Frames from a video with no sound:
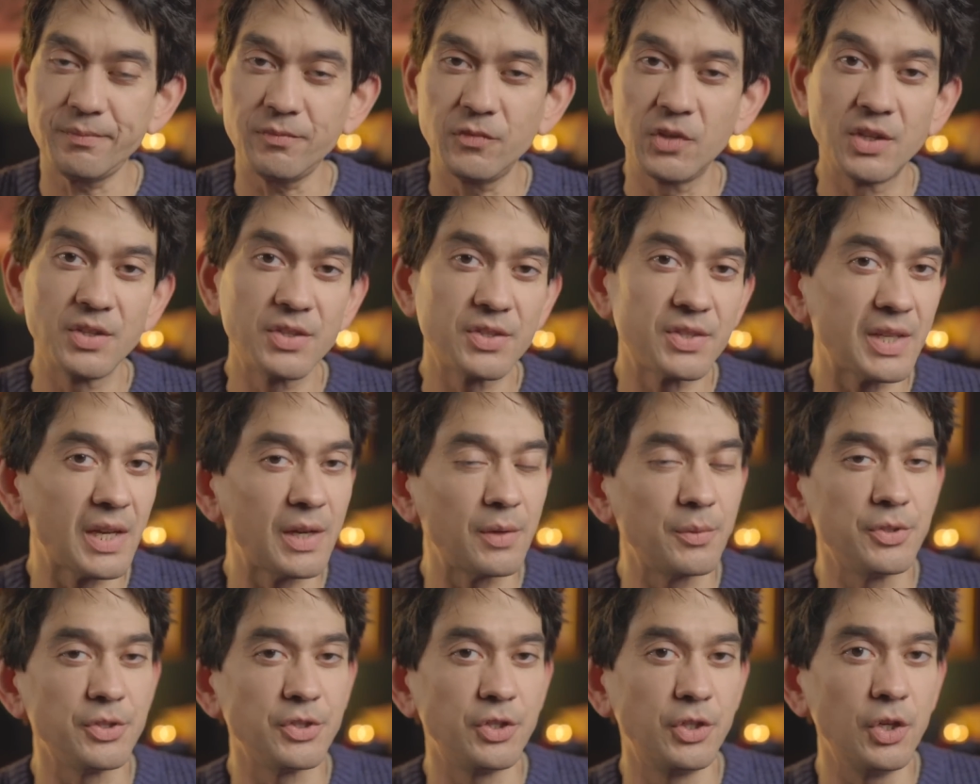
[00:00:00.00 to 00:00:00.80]

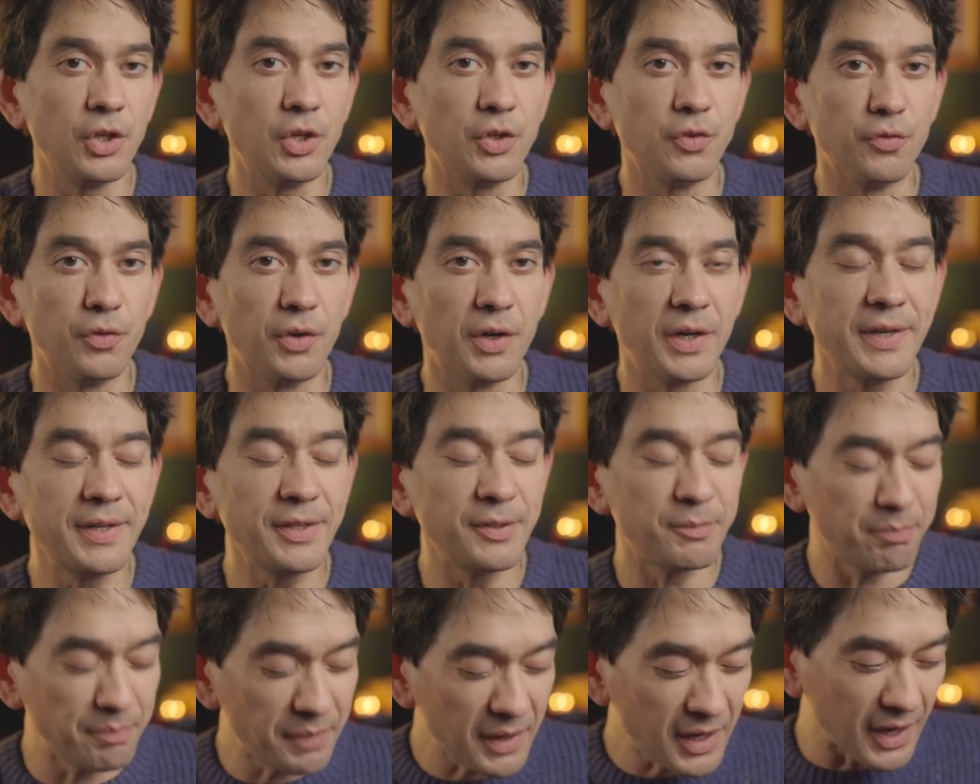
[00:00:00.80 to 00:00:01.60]
Sounds good,
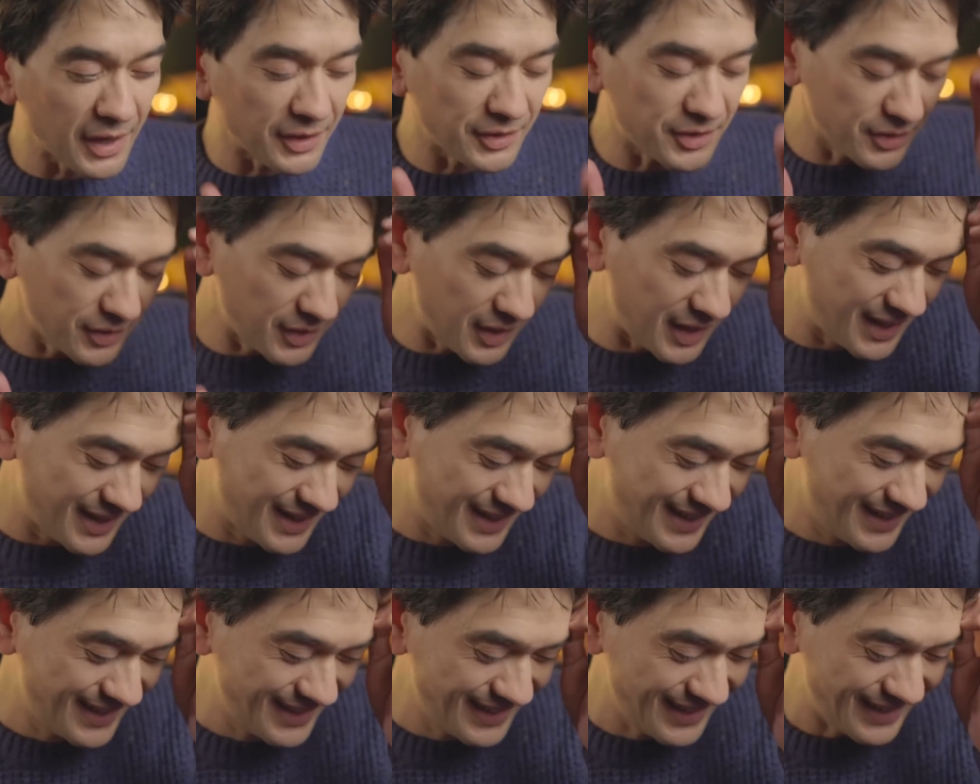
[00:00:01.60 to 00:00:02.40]
right? But
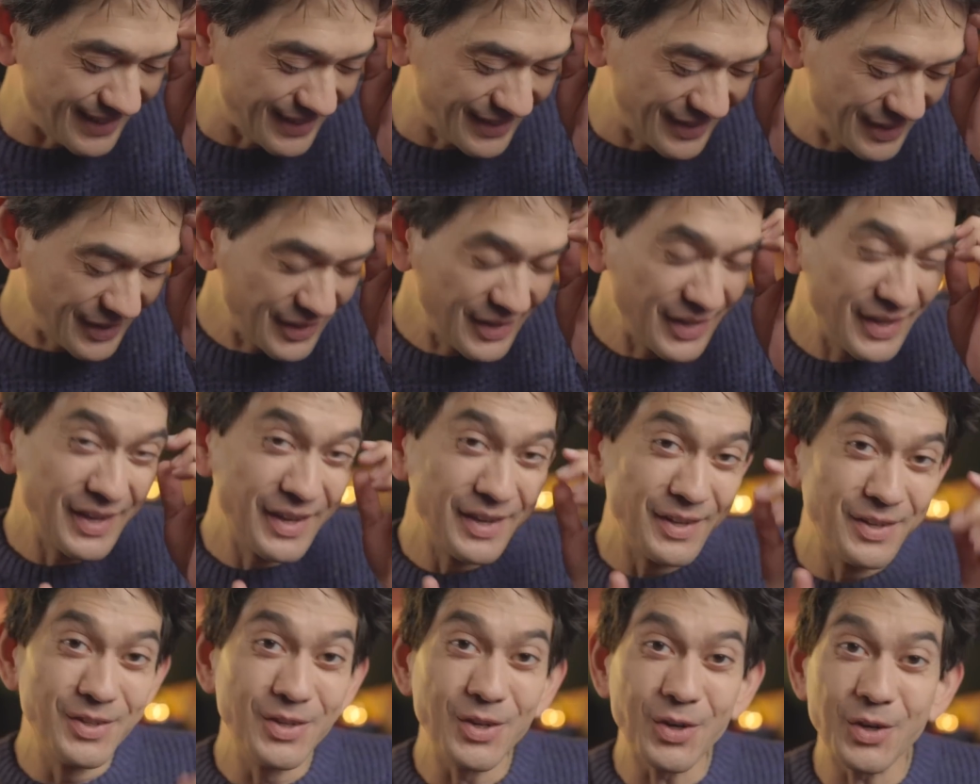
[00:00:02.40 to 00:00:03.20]

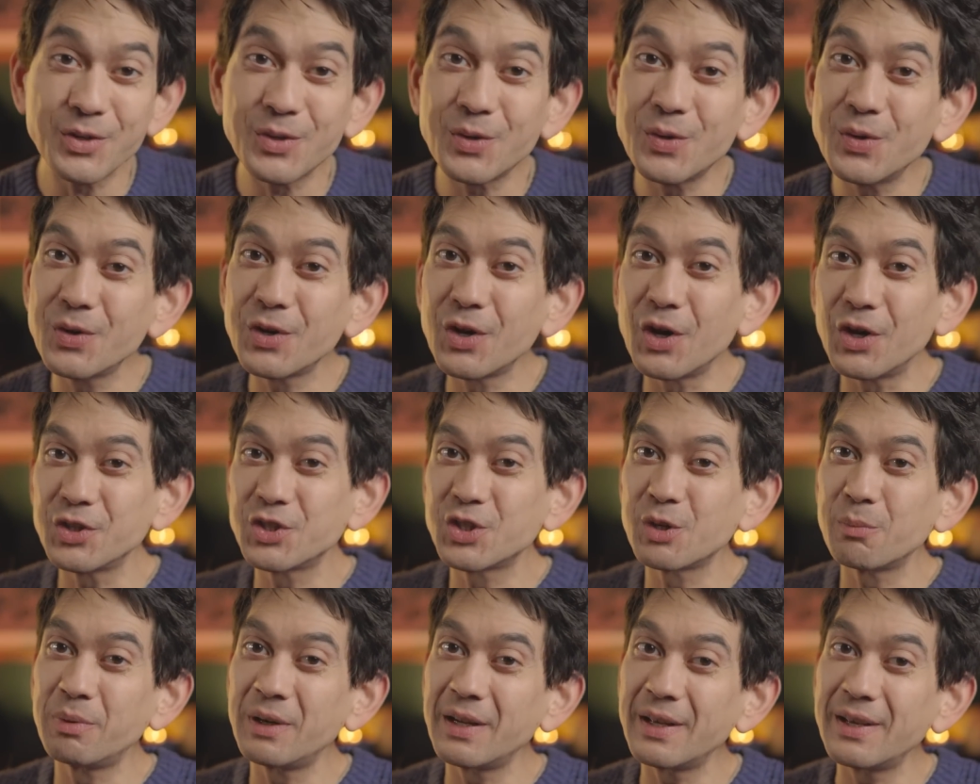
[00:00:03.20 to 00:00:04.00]
not all
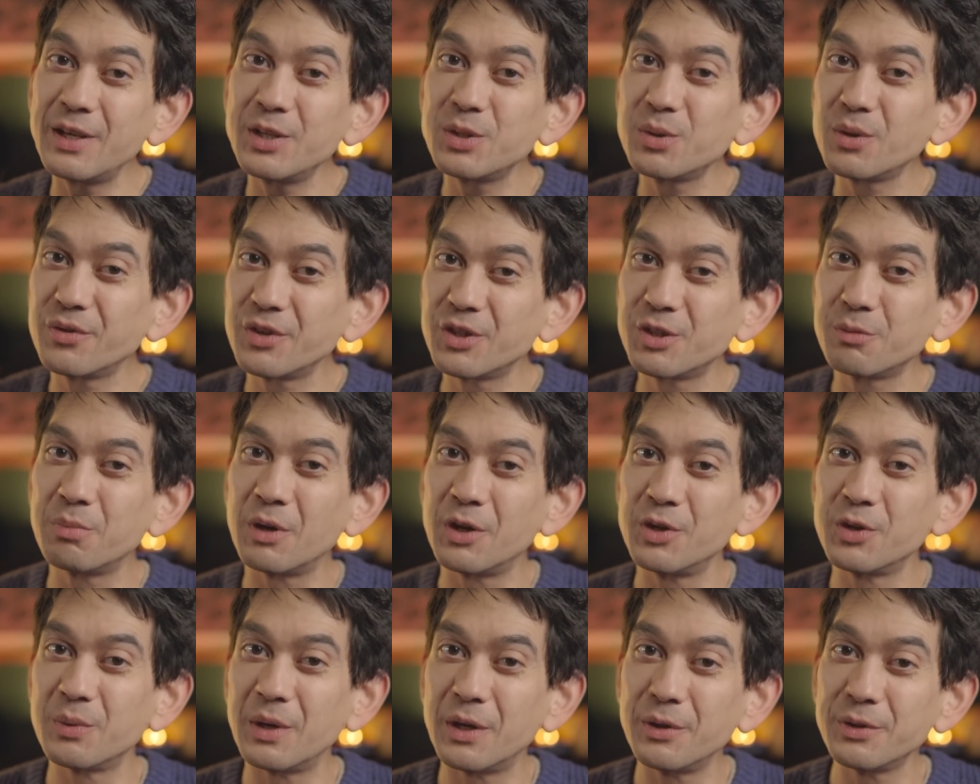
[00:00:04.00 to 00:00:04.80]
gotcha players will
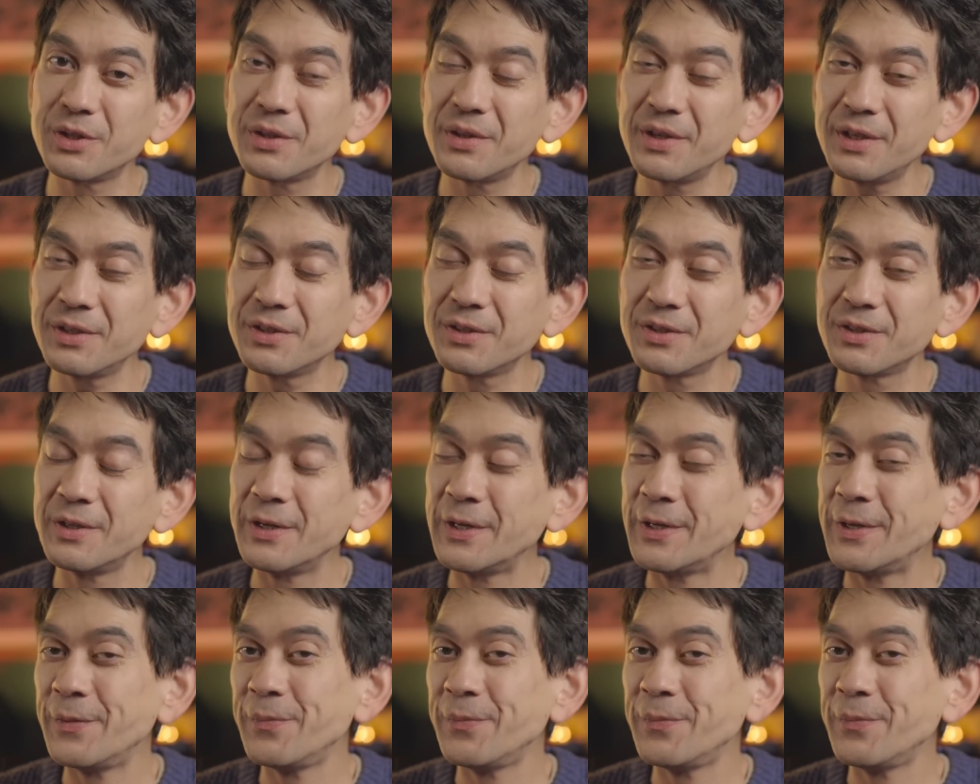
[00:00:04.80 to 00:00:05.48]
respond well to this.